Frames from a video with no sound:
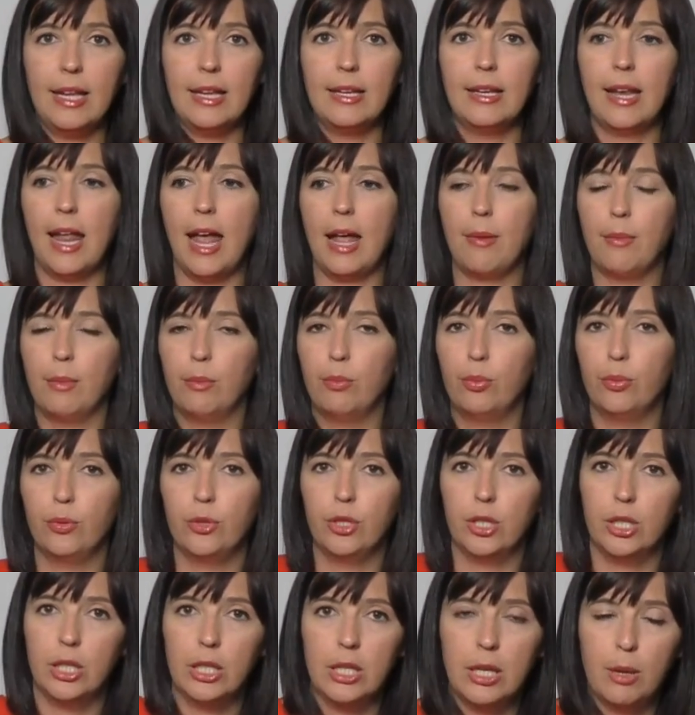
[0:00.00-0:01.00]
their name and
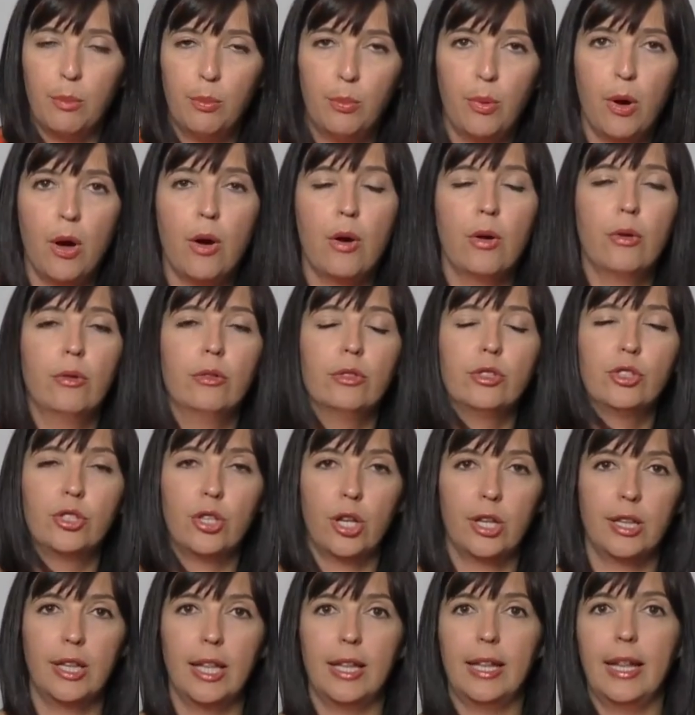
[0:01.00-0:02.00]
put it in a bowl
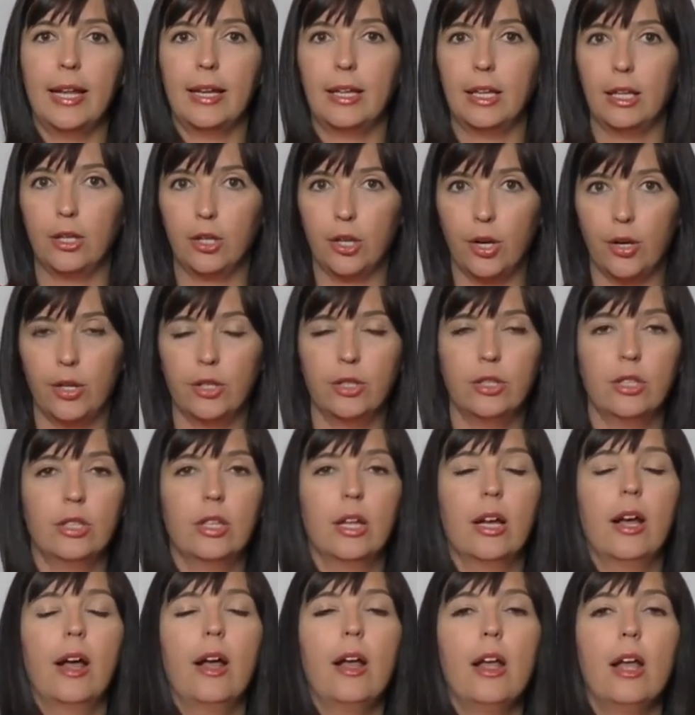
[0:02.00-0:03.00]
so that they can go into
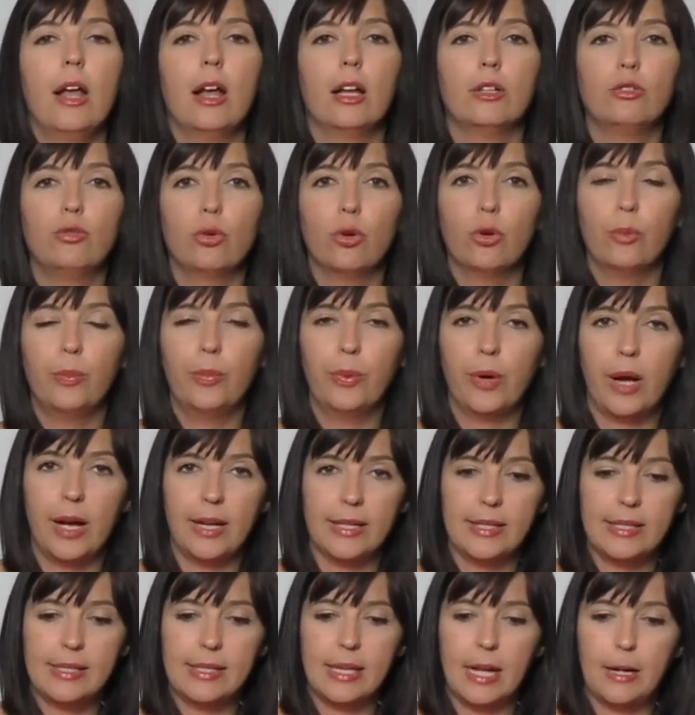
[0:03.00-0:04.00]
the door
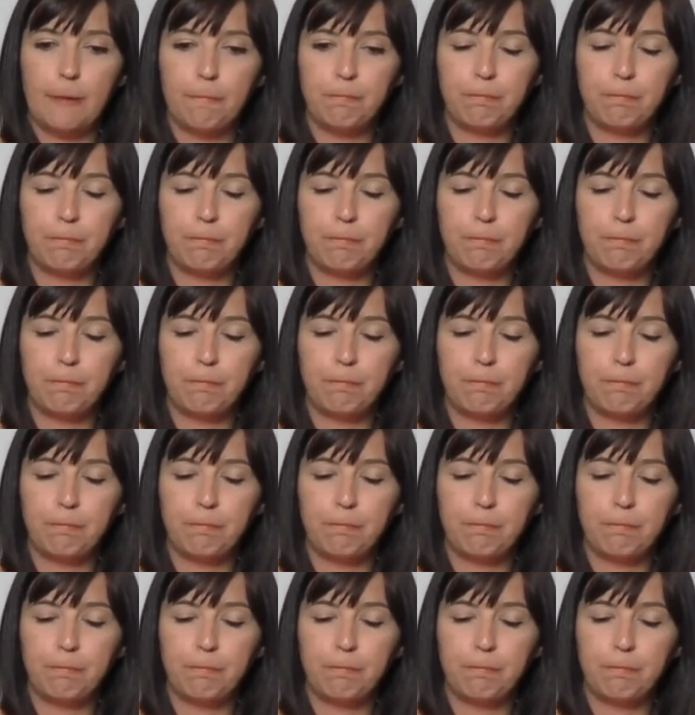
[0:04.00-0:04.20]
prize